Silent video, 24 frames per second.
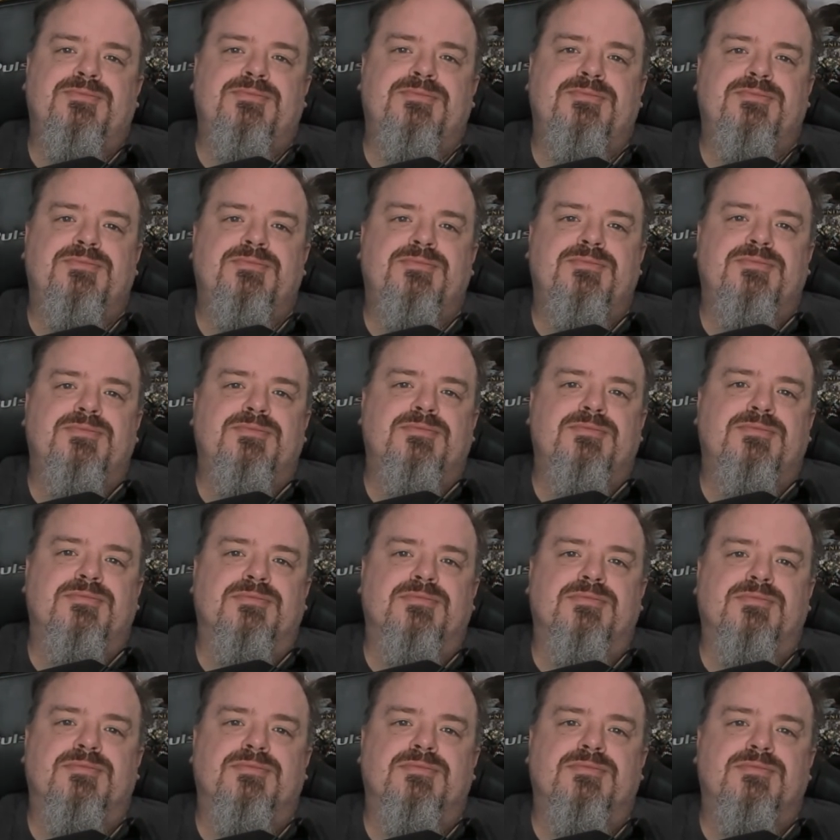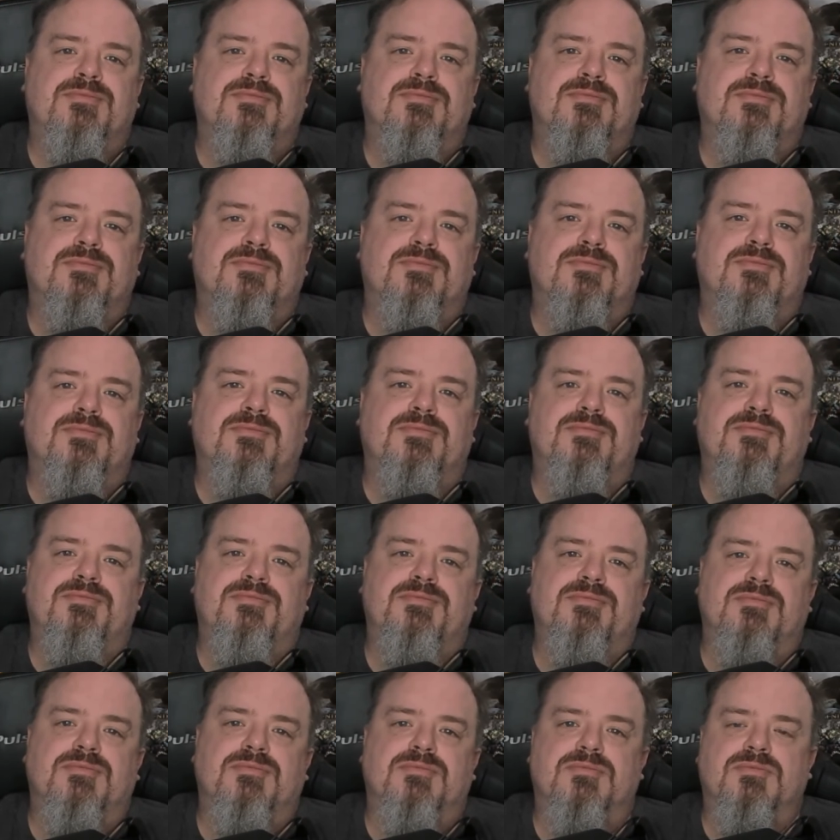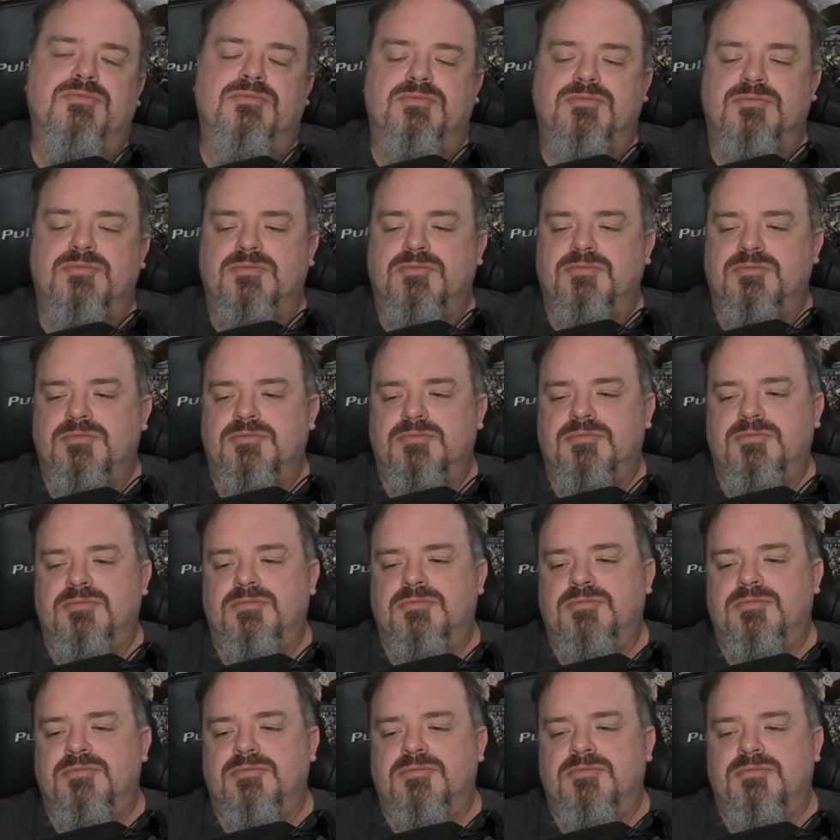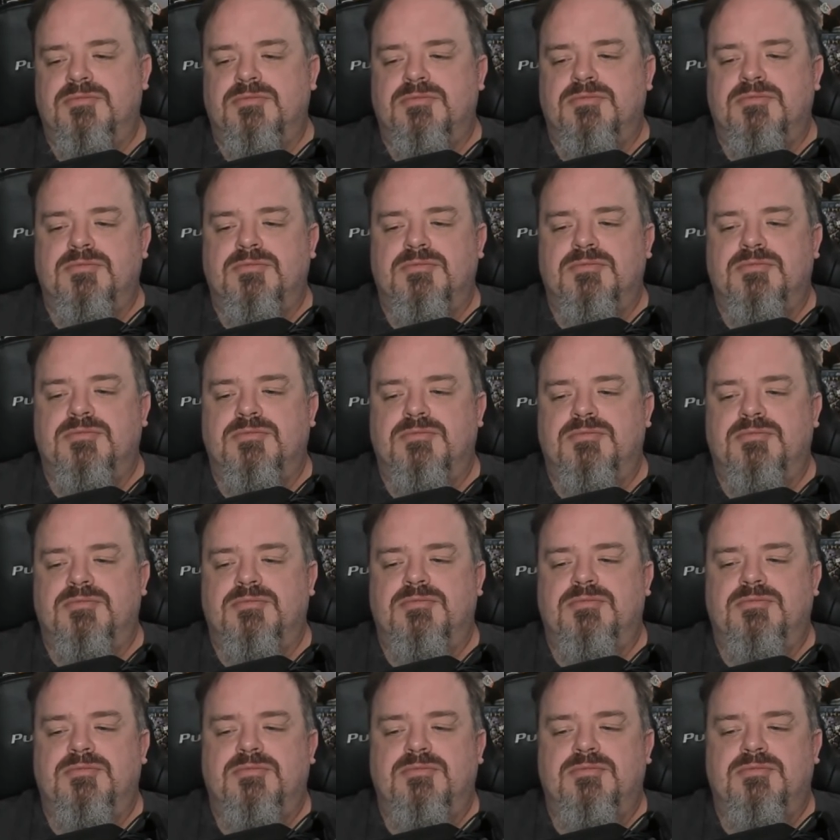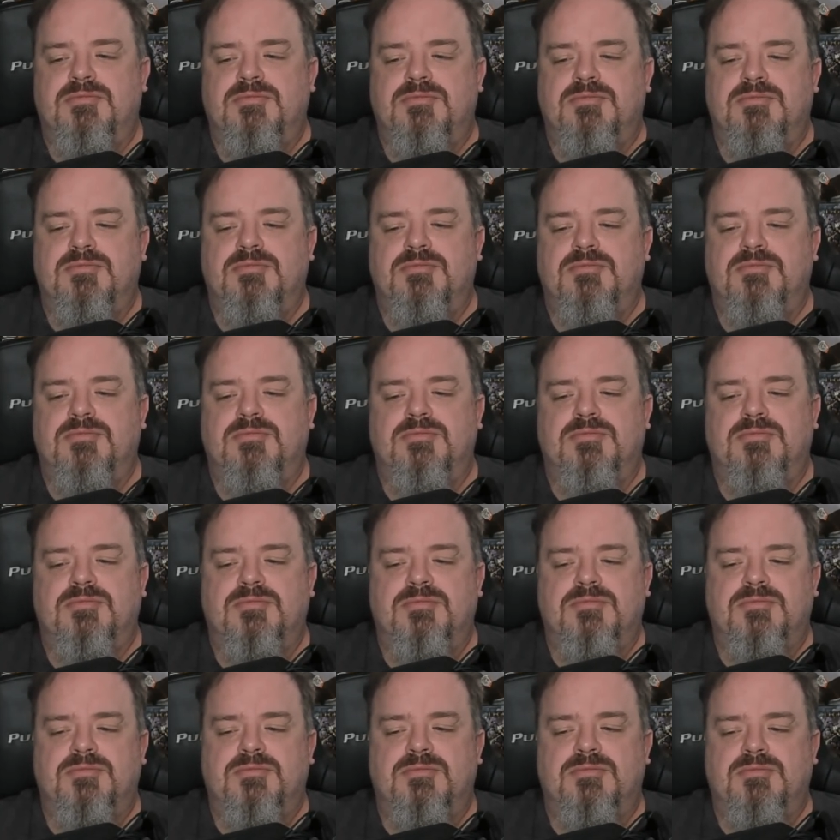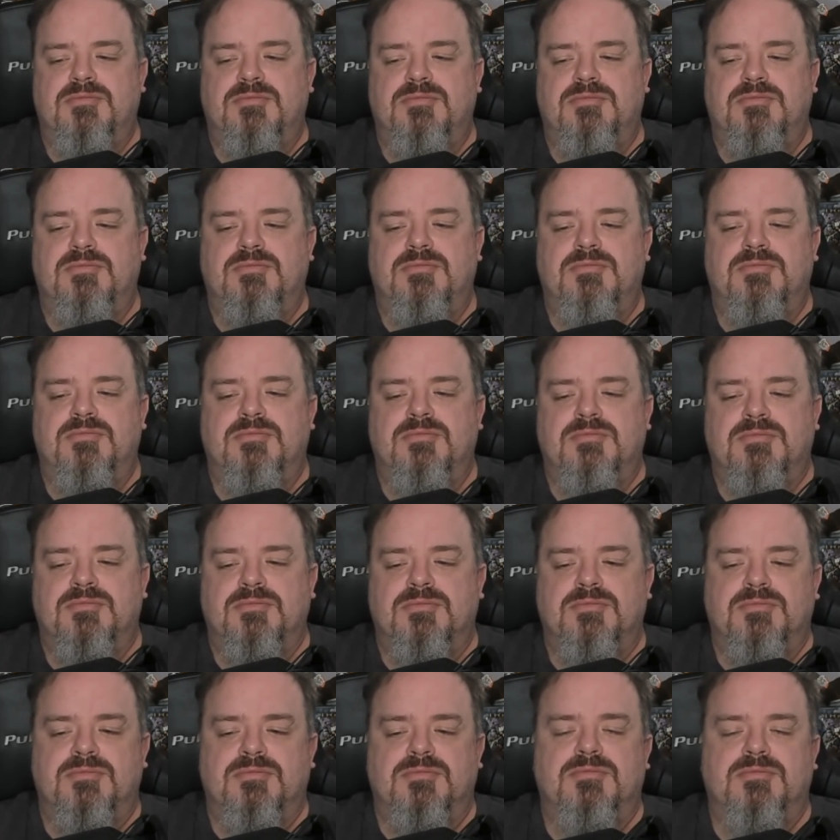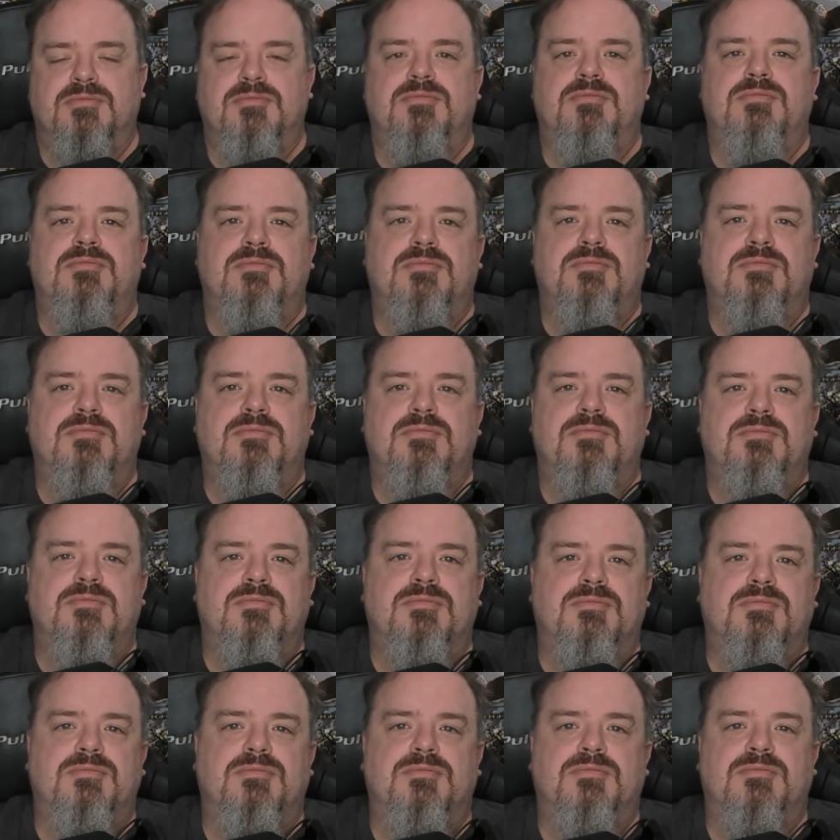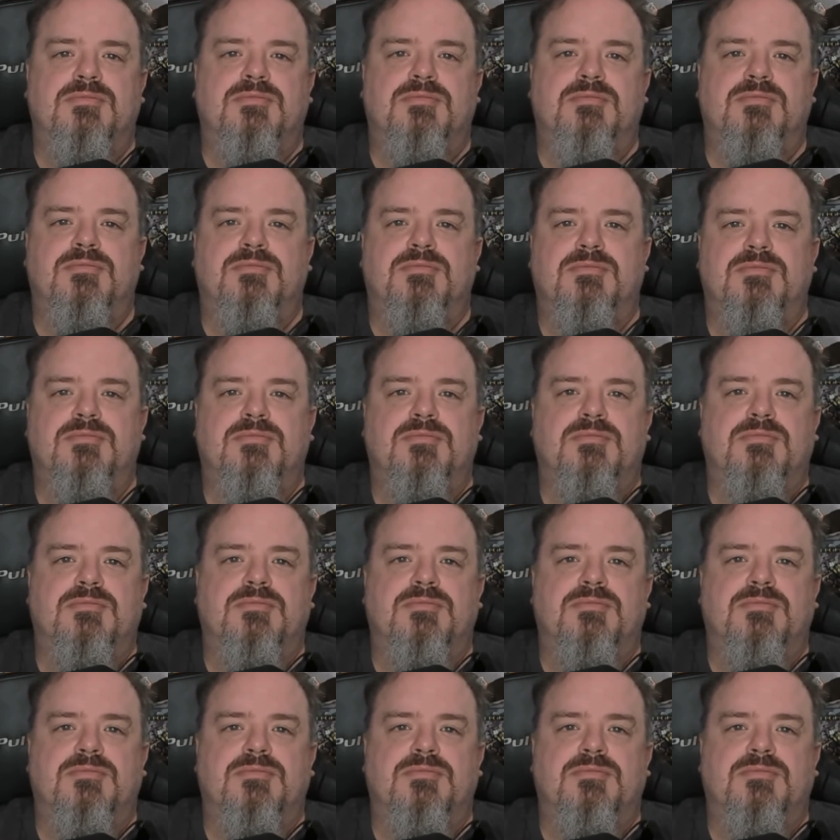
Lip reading: (silent)